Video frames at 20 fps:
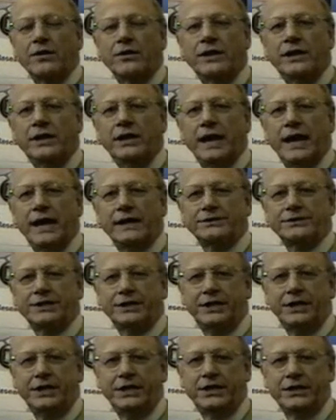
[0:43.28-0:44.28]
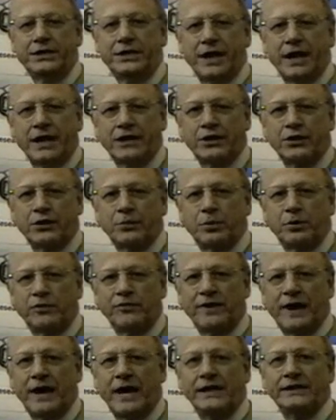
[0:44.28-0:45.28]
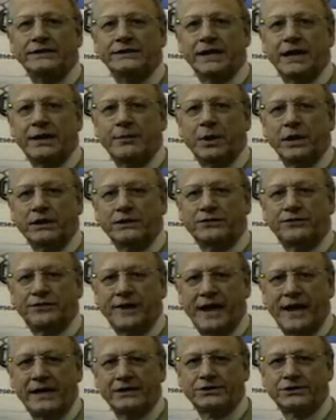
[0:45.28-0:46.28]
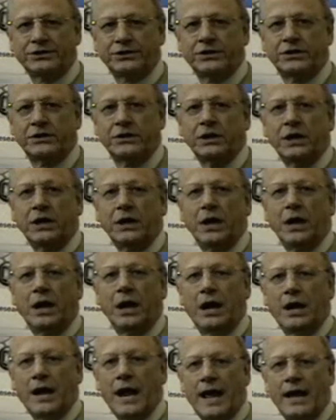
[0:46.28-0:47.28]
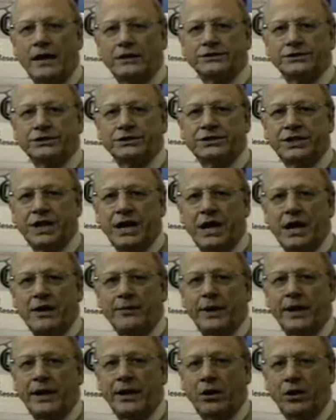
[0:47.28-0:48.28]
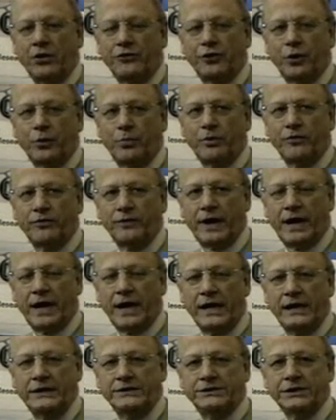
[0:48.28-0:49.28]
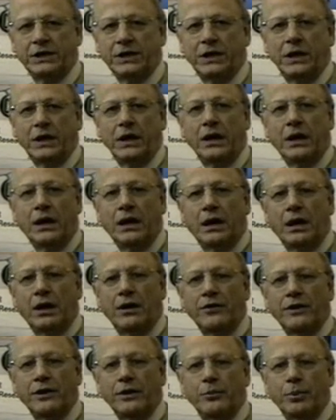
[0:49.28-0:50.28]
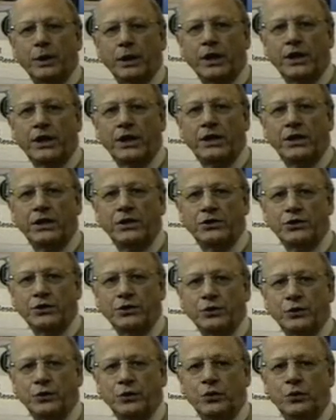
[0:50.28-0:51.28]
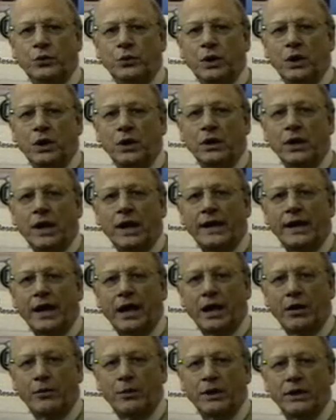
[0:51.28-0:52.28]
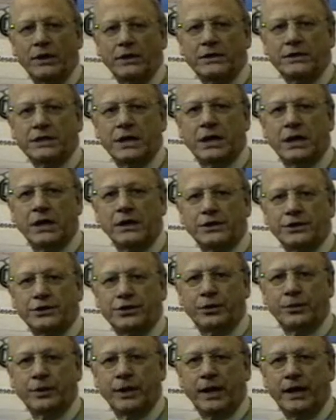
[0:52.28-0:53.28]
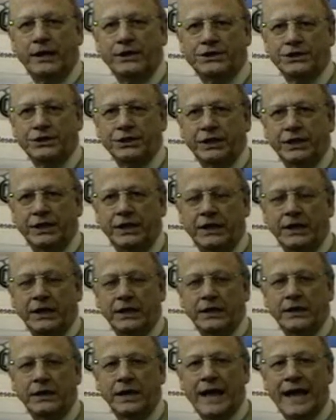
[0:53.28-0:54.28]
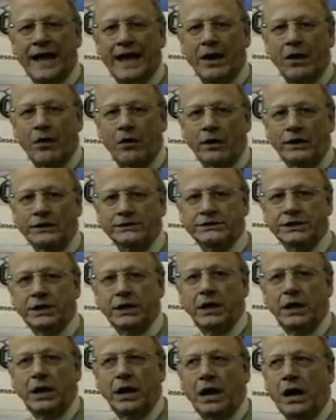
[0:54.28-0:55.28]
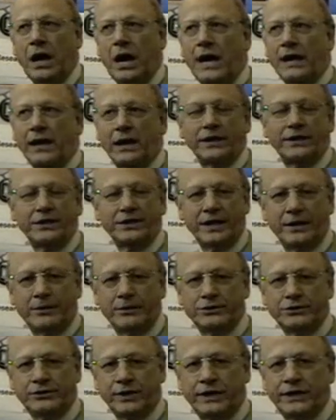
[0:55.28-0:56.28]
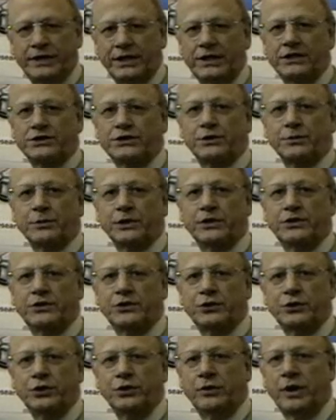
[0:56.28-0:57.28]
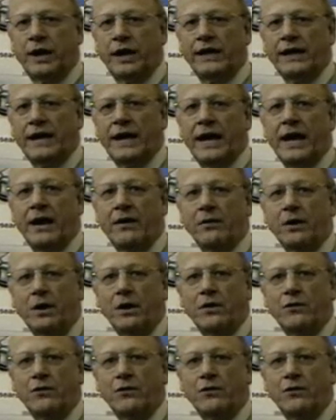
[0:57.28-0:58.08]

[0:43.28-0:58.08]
The SDD detector provides a much faster analysis time and also provides uh, the ability to do light element uh, determination in alloys. Uh, I'd like to demonstrate the instrument to you right now.